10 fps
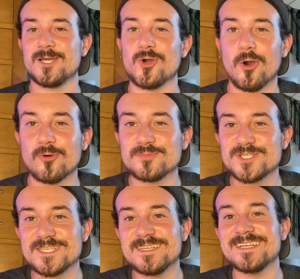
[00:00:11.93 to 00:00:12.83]

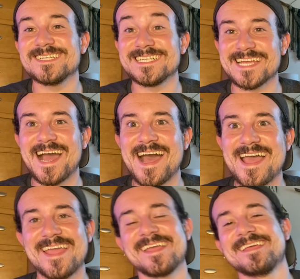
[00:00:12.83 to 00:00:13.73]
OMG guy.
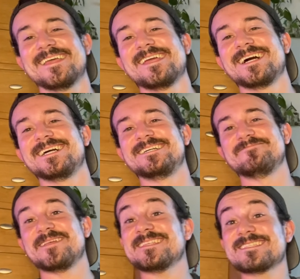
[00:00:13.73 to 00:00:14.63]

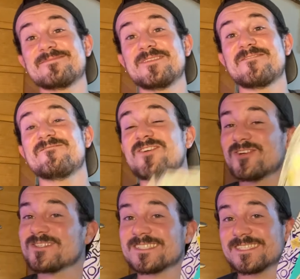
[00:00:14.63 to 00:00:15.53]
And this is gonna be the
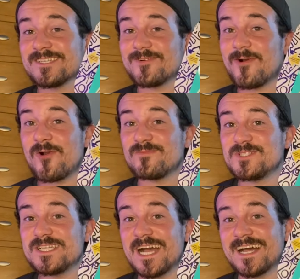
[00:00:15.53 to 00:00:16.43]
first
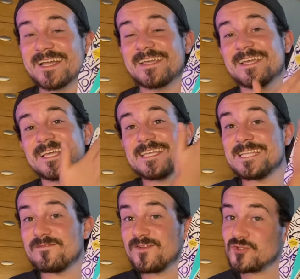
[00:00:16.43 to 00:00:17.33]
OMG guy
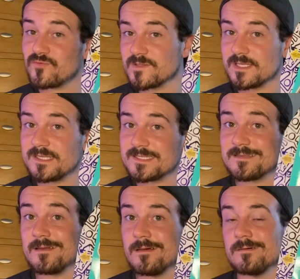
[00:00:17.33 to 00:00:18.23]
individual release
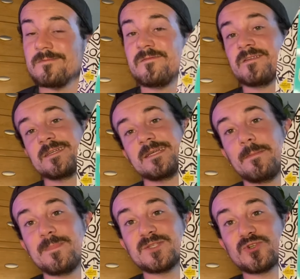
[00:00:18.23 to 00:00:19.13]
of
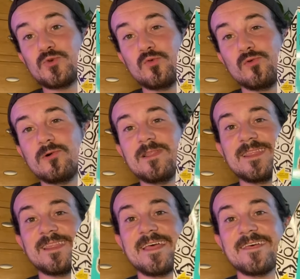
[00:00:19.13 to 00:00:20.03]
Mr. Cool
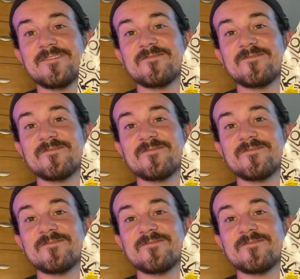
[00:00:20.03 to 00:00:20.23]
Lev.